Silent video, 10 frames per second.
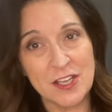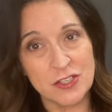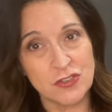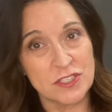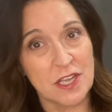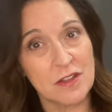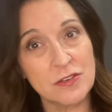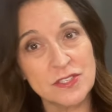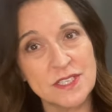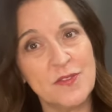hundred
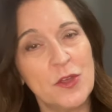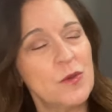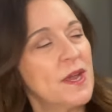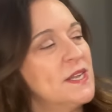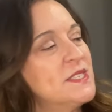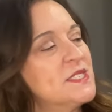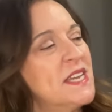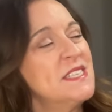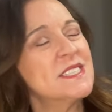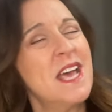dollars in the United
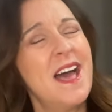States.